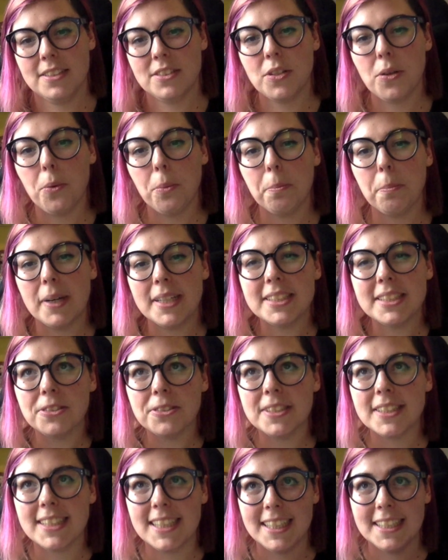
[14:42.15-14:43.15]
so
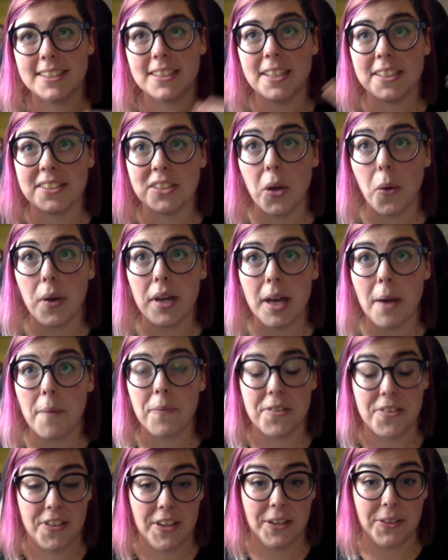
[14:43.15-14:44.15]
Mustard Seed is going up
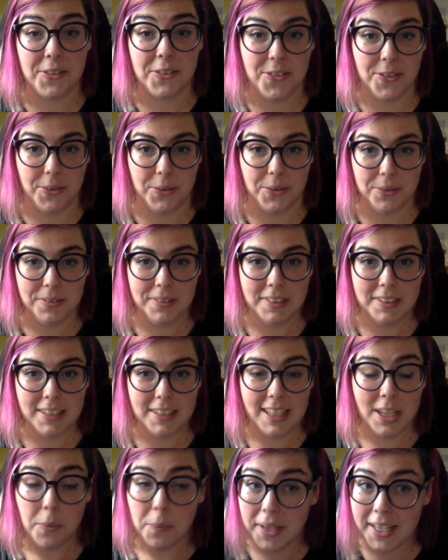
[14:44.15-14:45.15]
for sale soon.
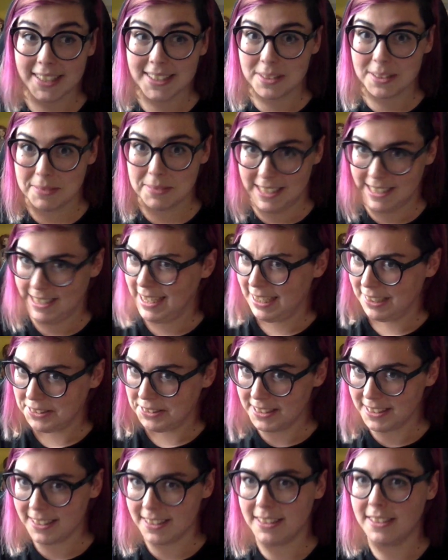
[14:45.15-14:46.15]
Can we get some
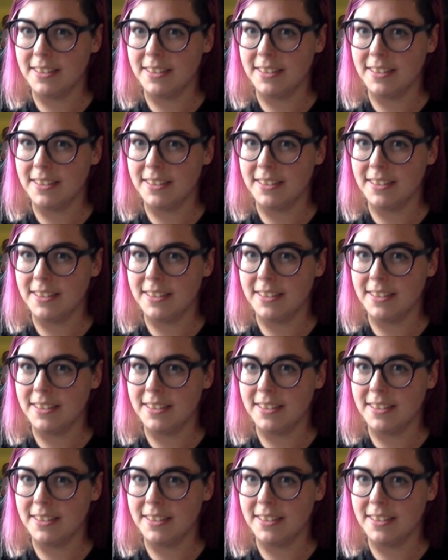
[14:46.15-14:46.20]
details?